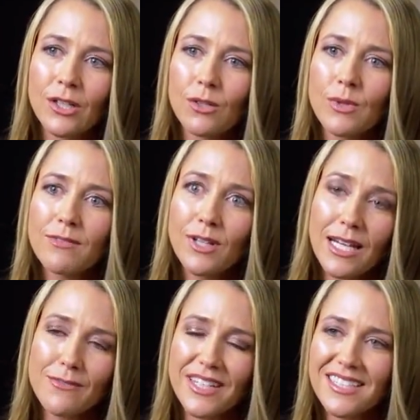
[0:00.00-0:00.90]
we have a
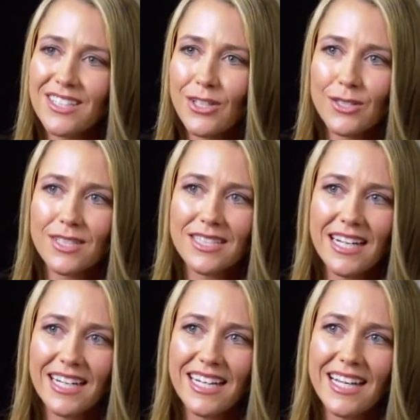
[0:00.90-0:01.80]
lot of things in our
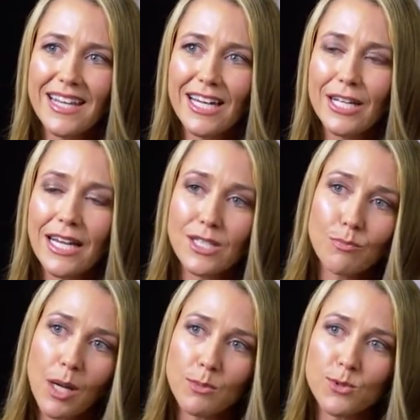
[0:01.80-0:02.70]
society that as
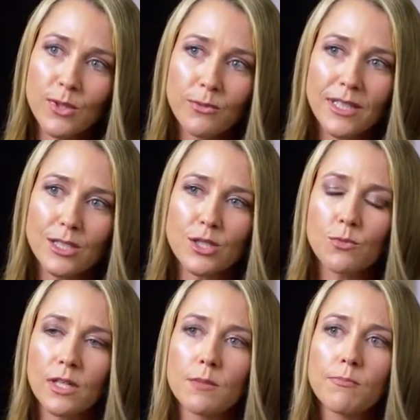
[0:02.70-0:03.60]
moms, we really just
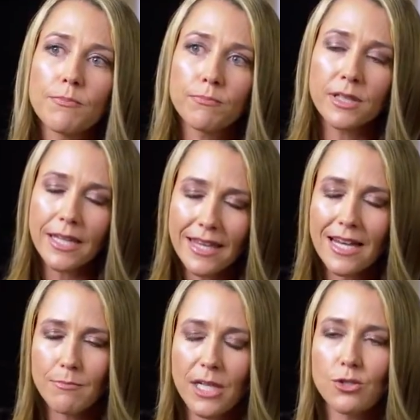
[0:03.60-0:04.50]
want to play
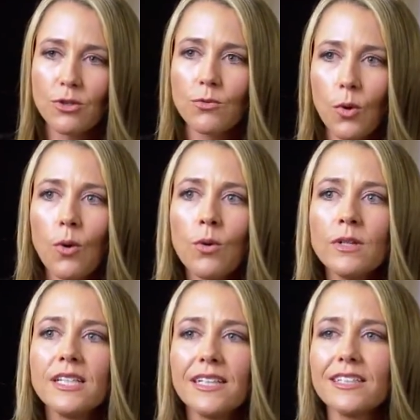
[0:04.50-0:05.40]
that major role
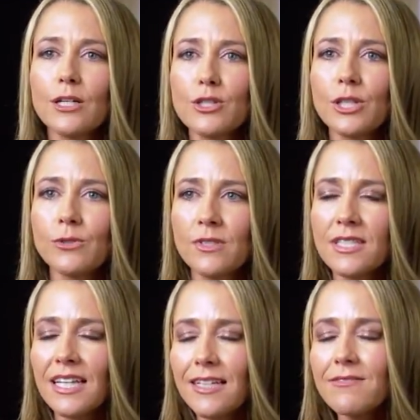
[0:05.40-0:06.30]
in our children's
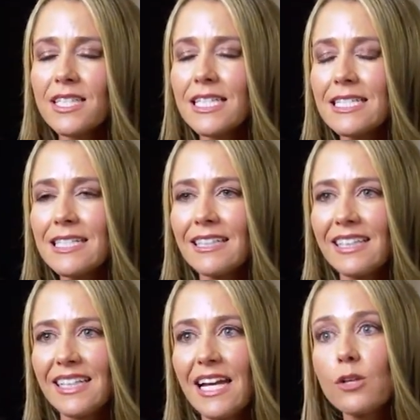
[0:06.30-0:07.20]
lives. And,
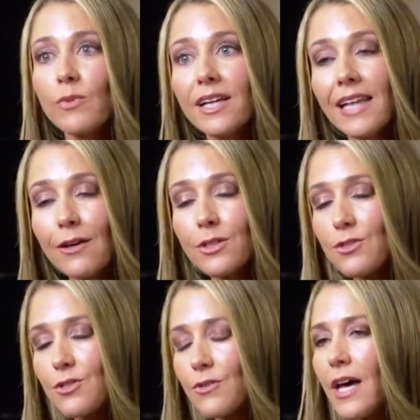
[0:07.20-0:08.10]
and we allow you
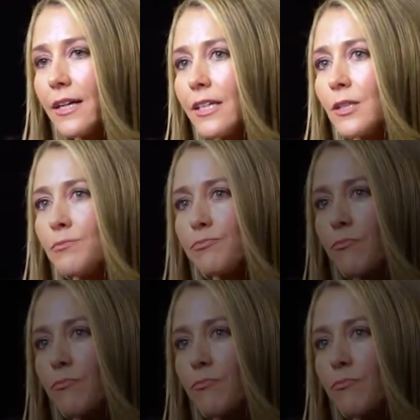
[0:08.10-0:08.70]
to do that here.